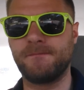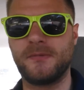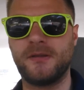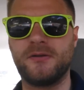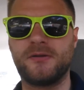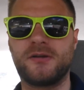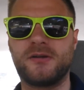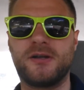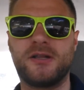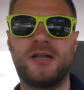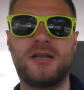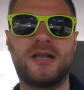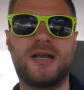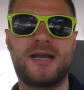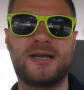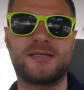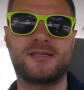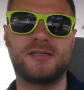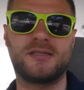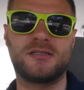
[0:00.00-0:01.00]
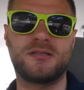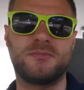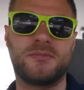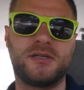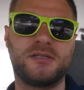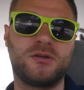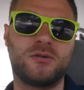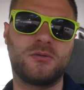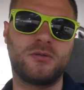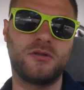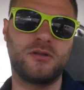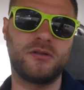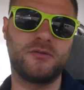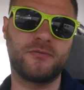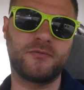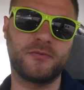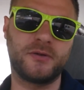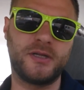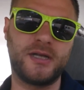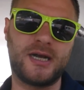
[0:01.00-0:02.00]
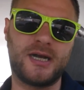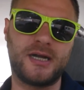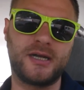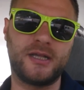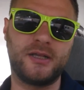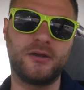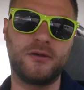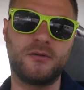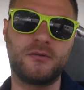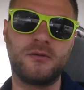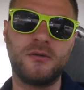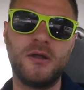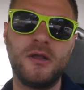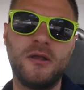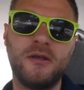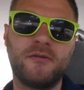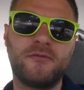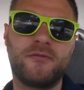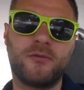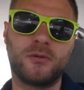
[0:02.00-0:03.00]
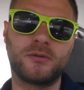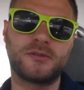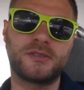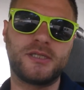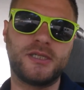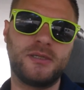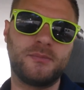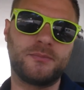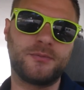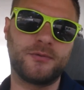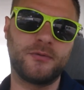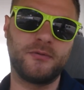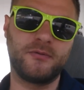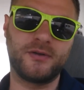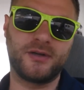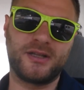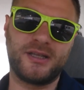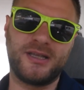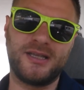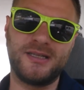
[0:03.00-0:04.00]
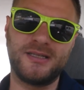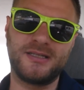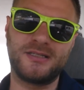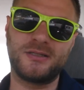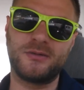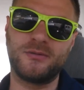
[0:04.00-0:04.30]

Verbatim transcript: And you're going to get access to my totally free audio, 14 proven keys